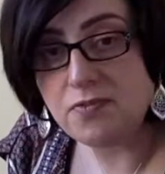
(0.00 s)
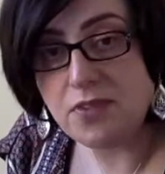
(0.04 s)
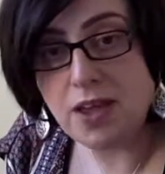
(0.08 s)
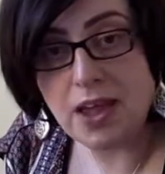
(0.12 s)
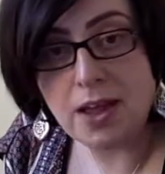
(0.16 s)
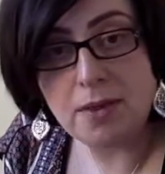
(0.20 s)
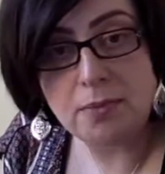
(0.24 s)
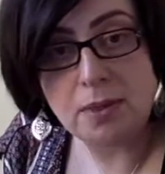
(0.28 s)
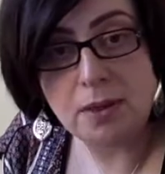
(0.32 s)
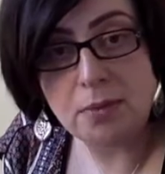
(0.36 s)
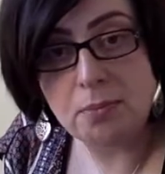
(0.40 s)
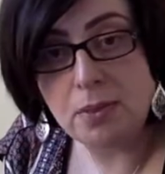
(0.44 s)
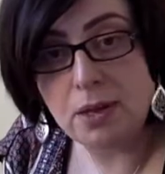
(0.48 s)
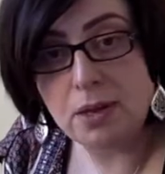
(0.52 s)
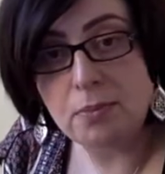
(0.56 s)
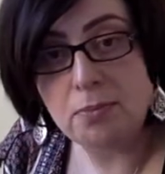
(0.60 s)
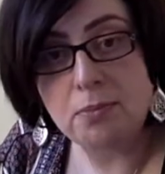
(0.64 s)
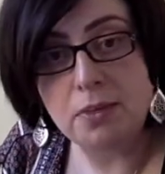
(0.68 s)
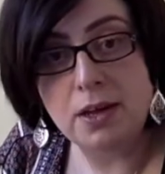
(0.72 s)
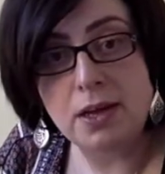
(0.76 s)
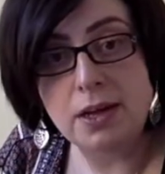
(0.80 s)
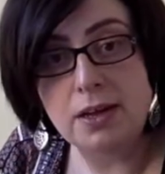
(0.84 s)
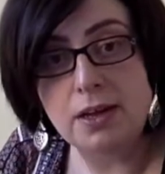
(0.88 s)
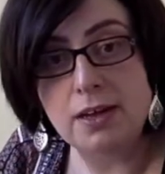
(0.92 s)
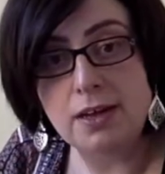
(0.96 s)
family
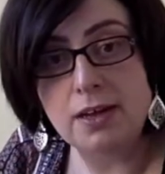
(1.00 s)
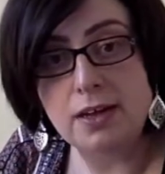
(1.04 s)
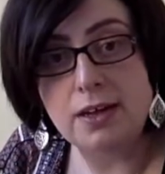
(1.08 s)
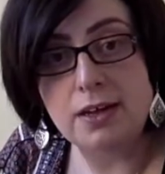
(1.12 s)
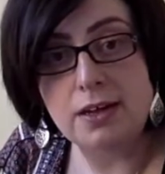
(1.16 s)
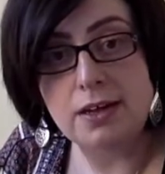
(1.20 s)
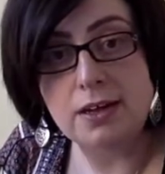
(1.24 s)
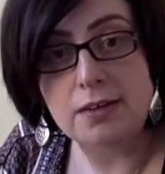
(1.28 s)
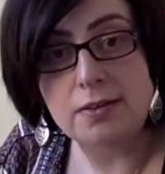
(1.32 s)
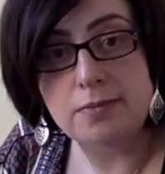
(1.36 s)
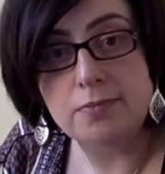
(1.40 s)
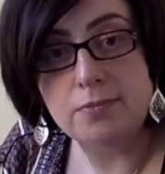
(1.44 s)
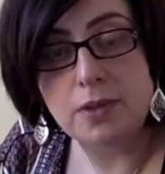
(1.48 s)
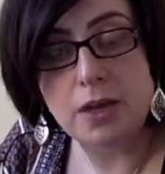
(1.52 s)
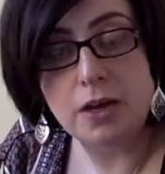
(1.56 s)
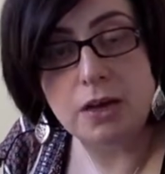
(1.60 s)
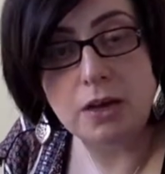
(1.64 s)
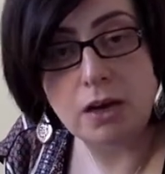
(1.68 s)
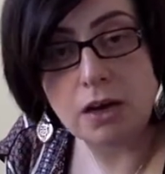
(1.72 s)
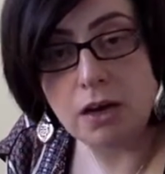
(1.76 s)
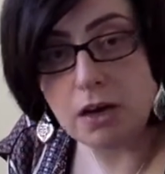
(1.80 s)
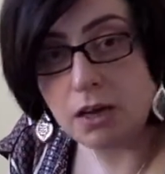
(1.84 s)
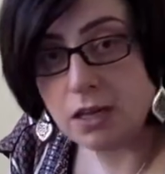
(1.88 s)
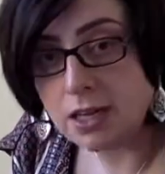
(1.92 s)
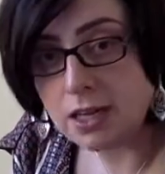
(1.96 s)
member, a
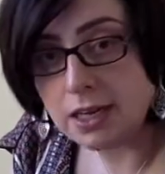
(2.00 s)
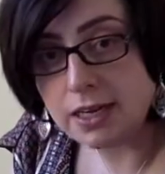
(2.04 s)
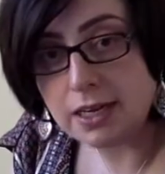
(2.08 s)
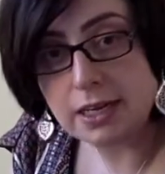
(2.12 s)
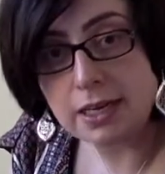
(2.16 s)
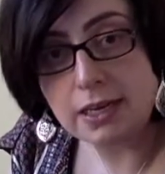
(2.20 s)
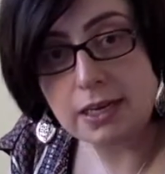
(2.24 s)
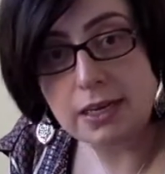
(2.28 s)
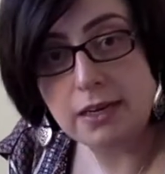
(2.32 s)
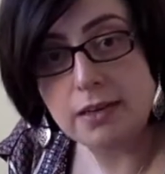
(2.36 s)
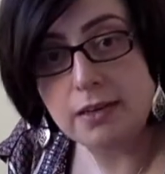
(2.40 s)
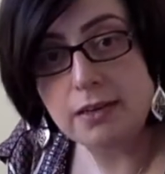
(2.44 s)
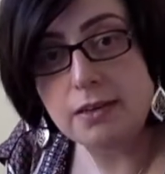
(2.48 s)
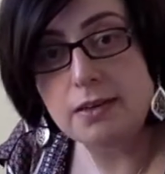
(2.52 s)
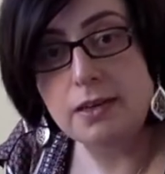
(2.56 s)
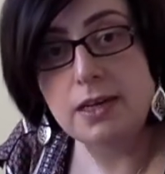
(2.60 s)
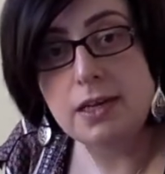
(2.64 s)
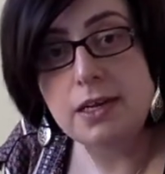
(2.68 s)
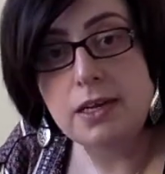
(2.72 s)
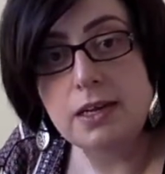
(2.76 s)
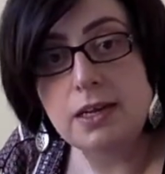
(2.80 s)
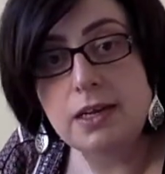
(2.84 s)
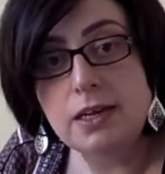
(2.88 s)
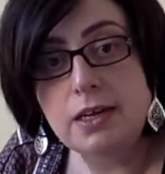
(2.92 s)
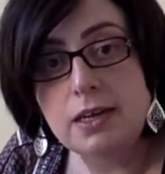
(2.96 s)
colleague,
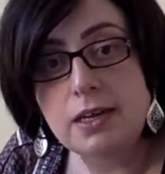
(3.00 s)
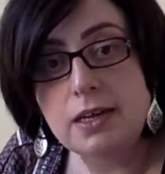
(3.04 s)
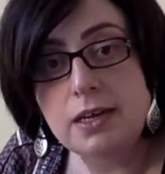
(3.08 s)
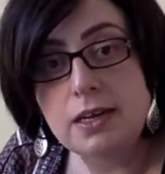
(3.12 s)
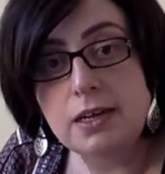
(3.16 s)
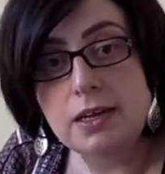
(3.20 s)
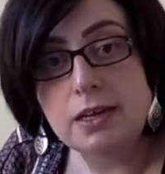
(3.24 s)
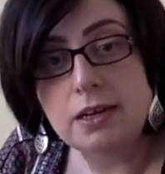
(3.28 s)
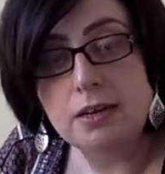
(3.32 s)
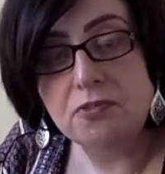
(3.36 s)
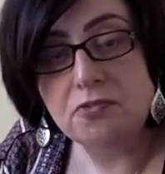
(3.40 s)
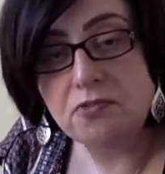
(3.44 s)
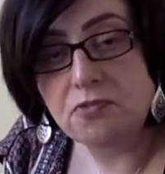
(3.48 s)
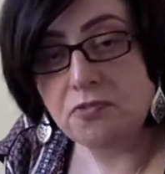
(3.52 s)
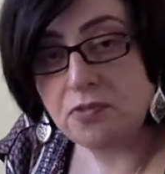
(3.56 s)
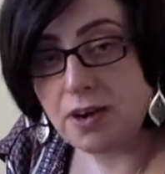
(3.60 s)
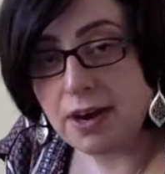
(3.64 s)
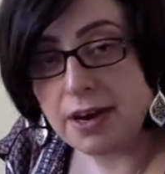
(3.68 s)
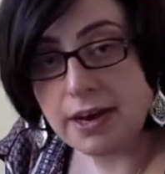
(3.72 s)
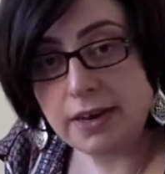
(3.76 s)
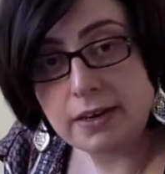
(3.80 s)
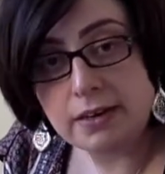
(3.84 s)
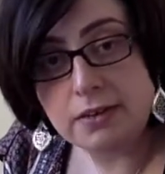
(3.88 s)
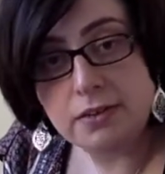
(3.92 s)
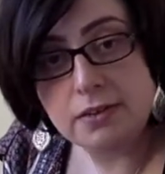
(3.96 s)
a
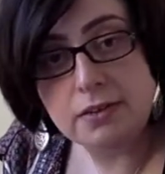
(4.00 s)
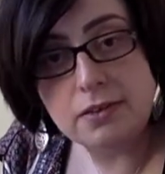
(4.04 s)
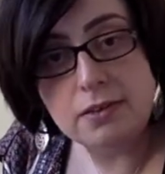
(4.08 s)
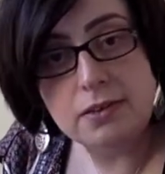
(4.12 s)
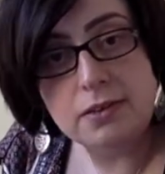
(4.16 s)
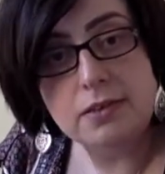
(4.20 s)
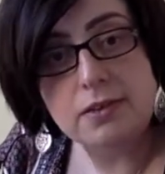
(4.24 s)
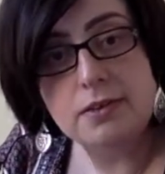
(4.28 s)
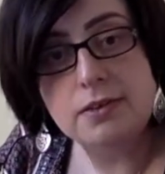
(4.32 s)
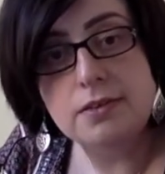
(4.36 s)
friend,